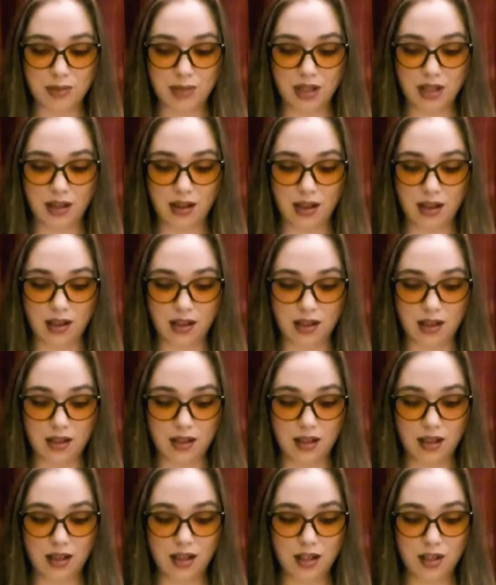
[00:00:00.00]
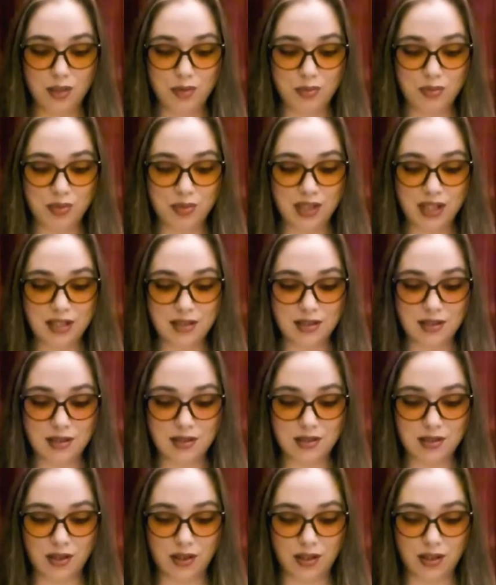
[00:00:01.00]
high,
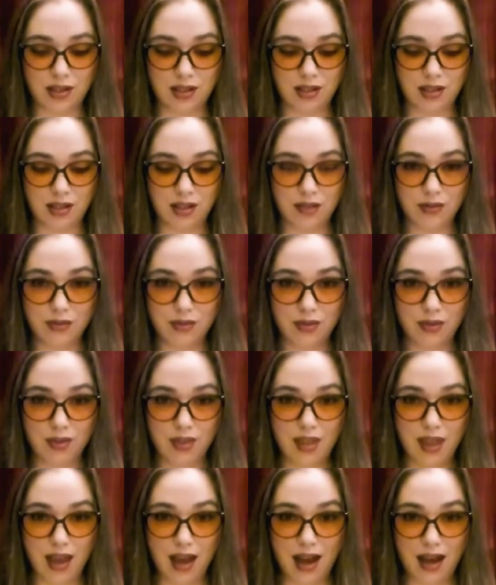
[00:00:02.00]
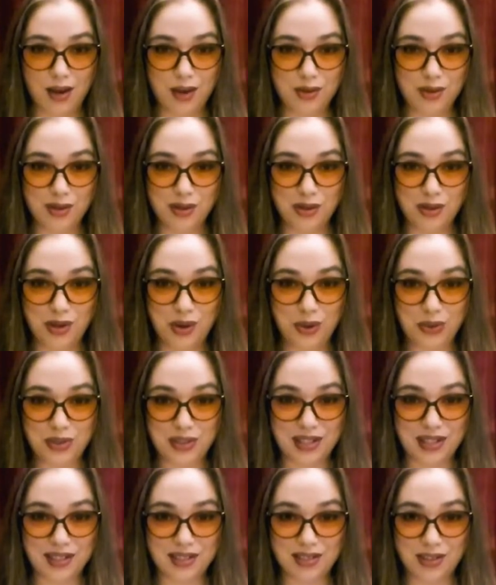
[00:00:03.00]
blessings on it. How the
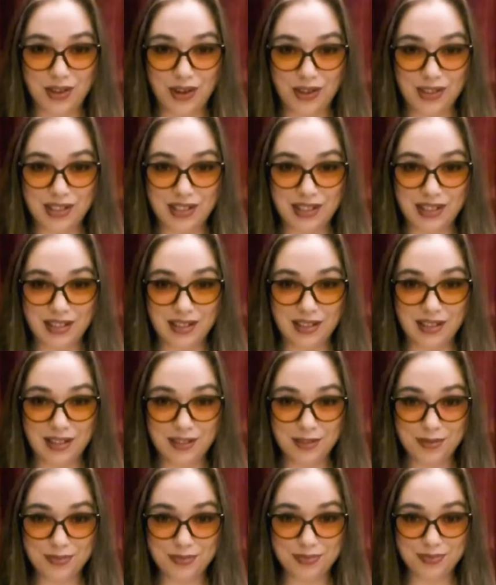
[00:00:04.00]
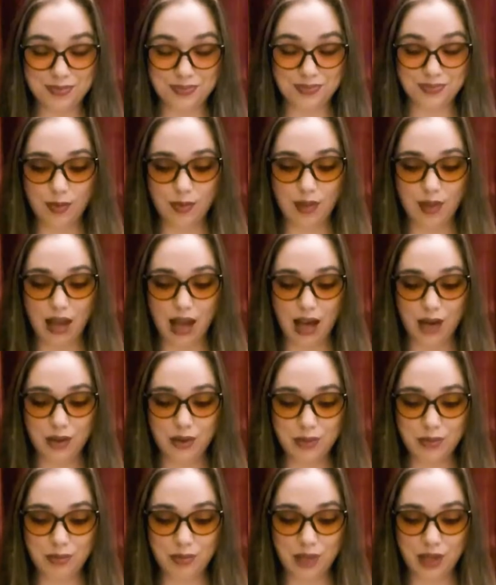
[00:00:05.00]
ghost exulted! how
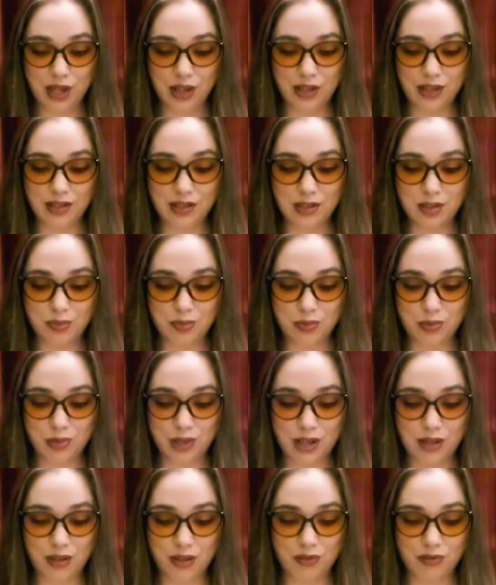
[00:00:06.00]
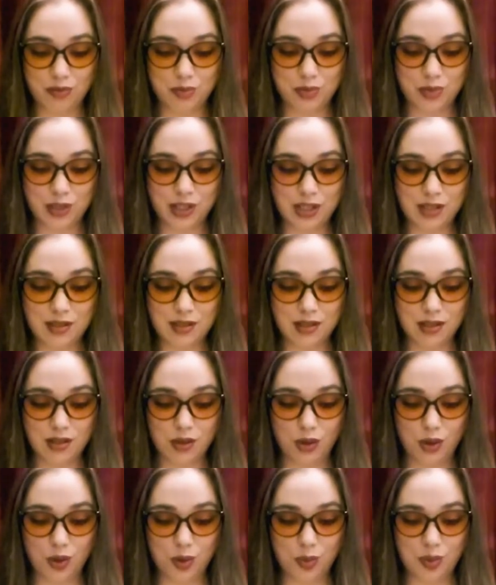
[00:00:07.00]
it bared its breadth of breast and
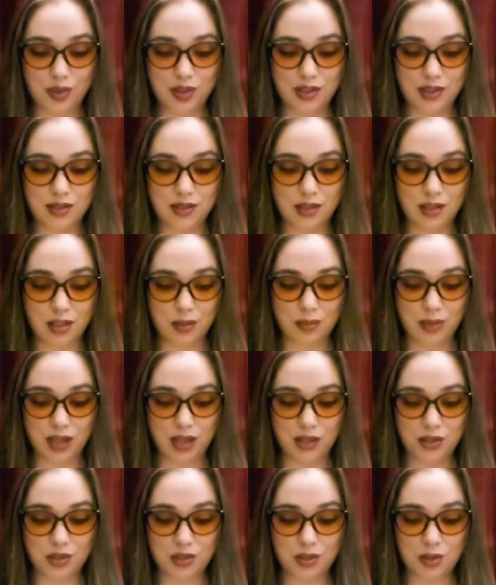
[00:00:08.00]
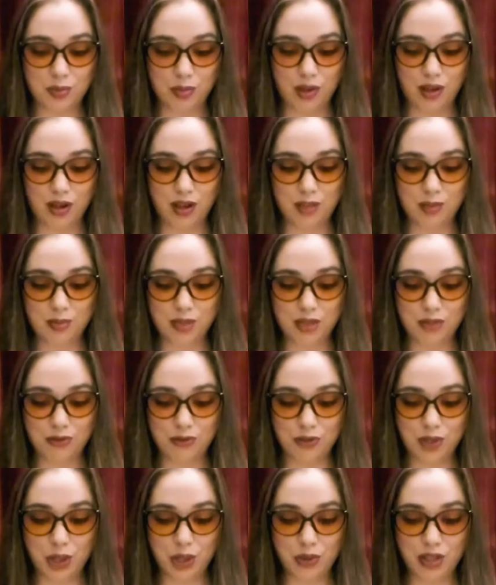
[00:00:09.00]
opened its capacious palm and
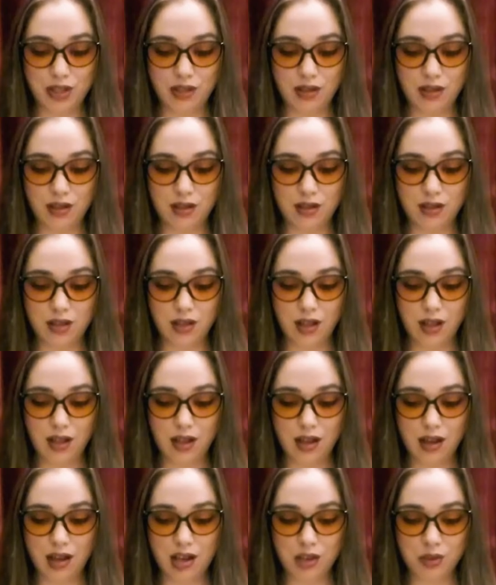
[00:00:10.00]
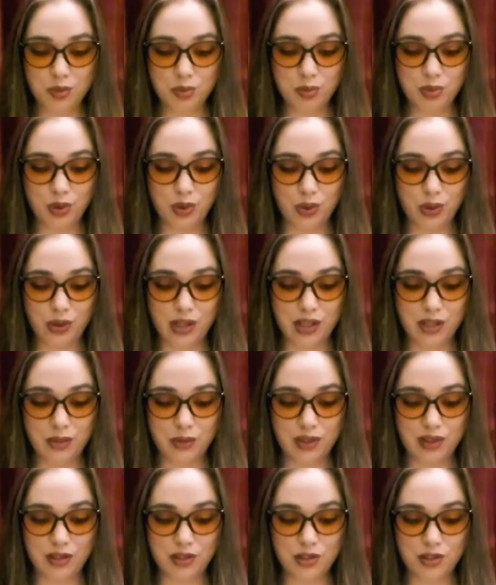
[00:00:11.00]
floated on, outpouring
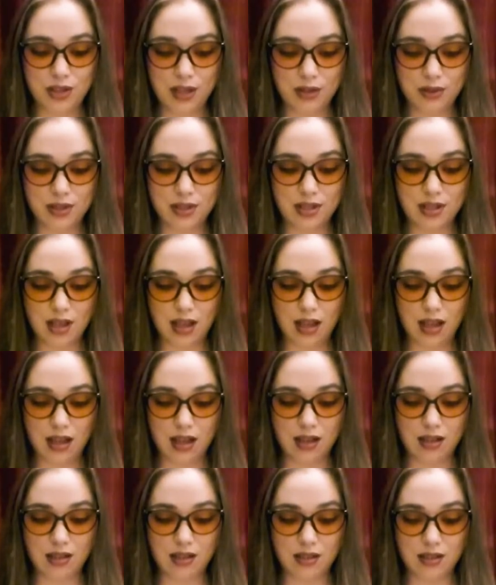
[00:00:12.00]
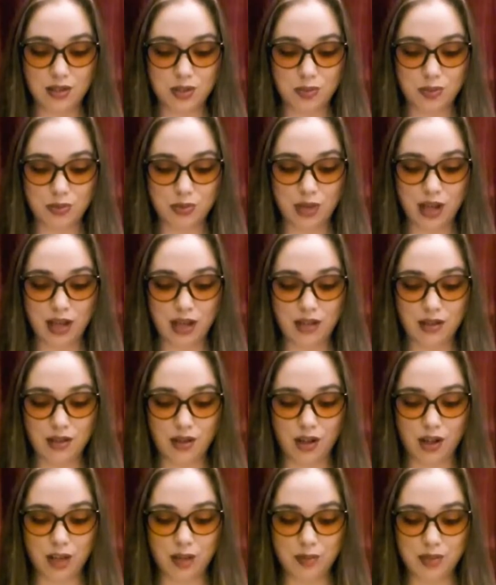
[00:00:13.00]
with a generous hand in its bright and
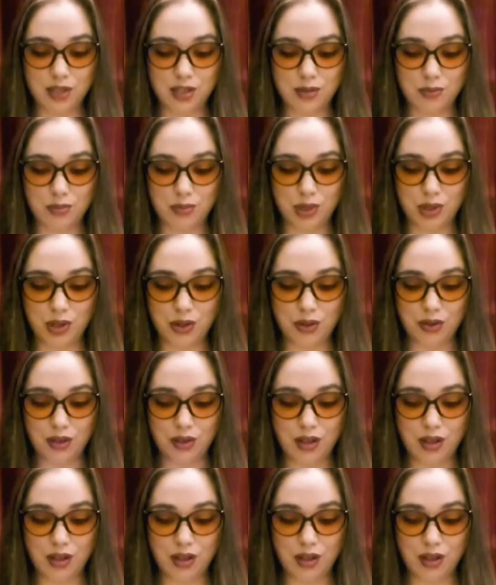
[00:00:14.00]
harmless mirth